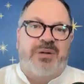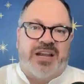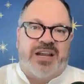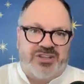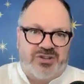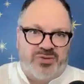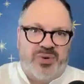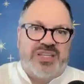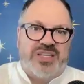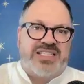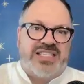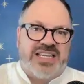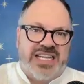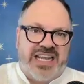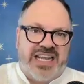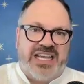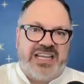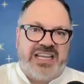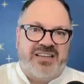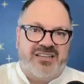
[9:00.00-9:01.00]
by twisting
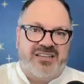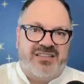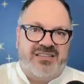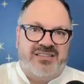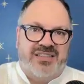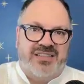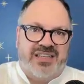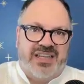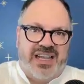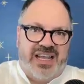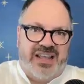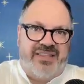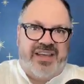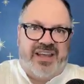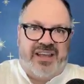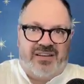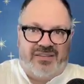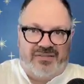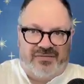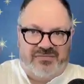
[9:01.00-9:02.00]
it and
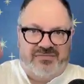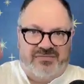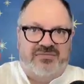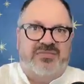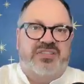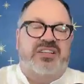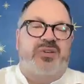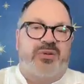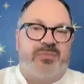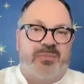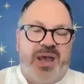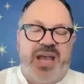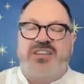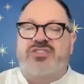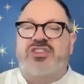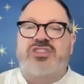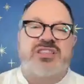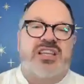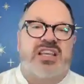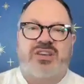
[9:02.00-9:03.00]
then going back
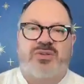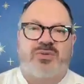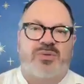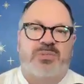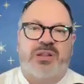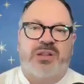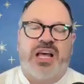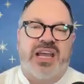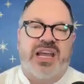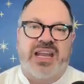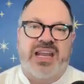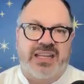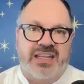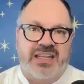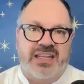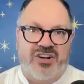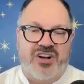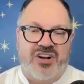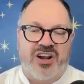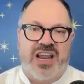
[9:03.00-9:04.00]
just like you would ply any
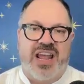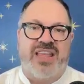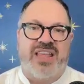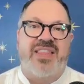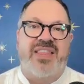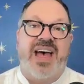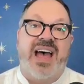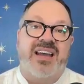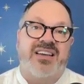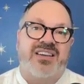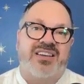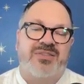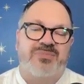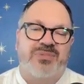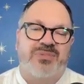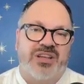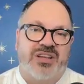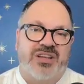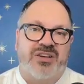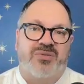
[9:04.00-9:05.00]
yarn. And that can
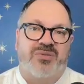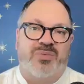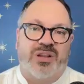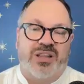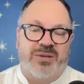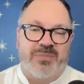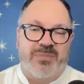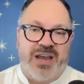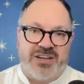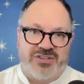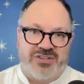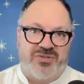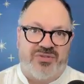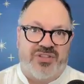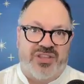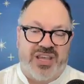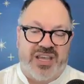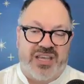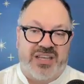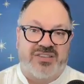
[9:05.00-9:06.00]
be a really magical
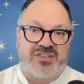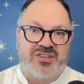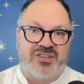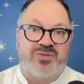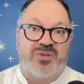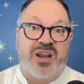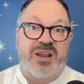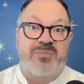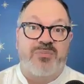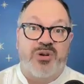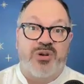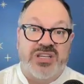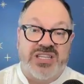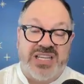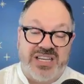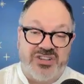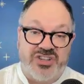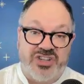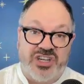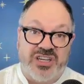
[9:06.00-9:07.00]
thing to create more
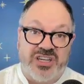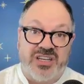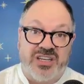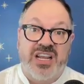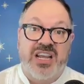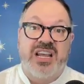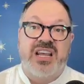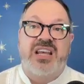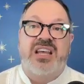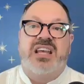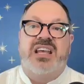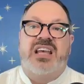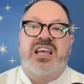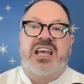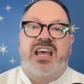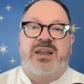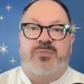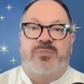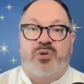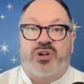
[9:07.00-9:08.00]
tension
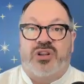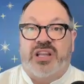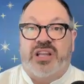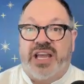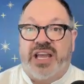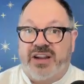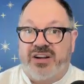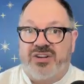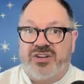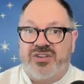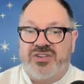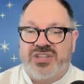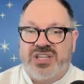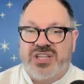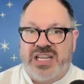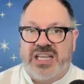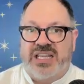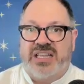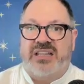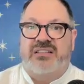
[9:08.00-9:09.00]
and more layers
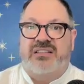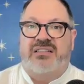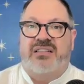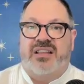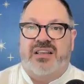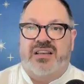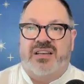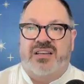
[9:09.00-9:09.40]
in the